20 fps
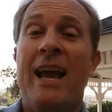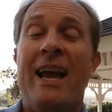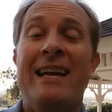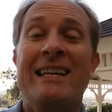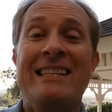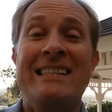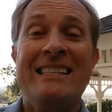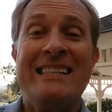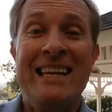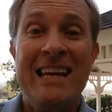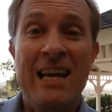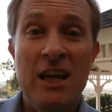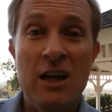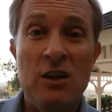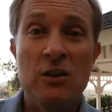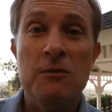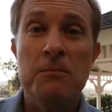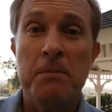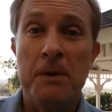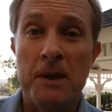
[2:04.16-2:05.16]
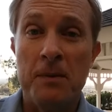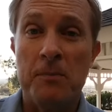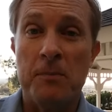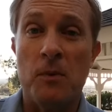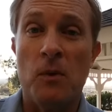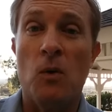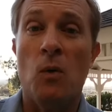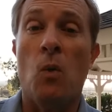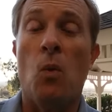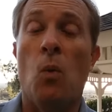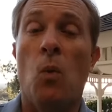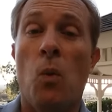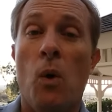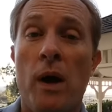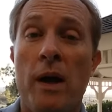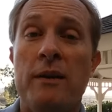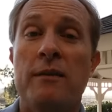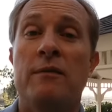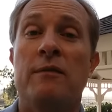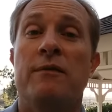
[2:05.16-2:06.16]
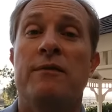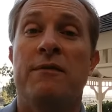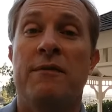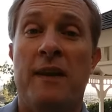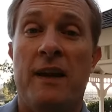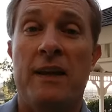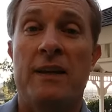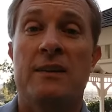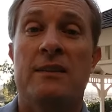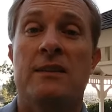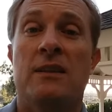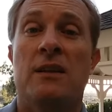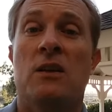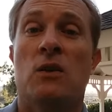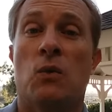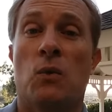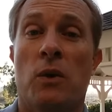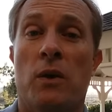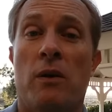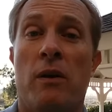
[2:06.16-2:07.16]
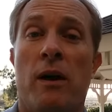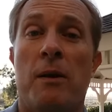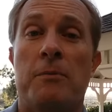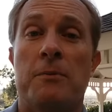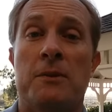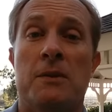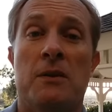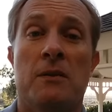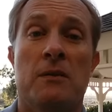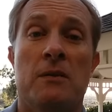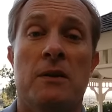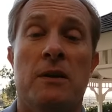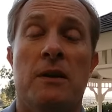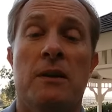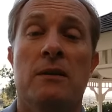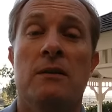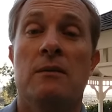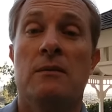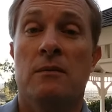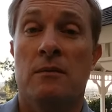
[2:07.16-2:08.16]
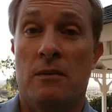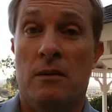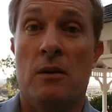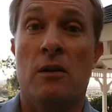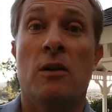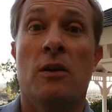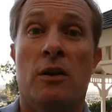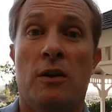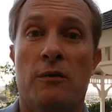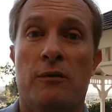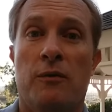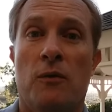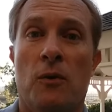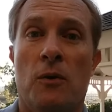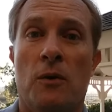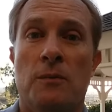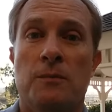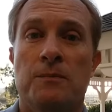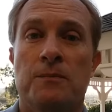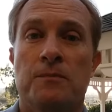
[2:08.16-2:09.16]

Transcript: and tell people what fantasy career opportunity they're looking for?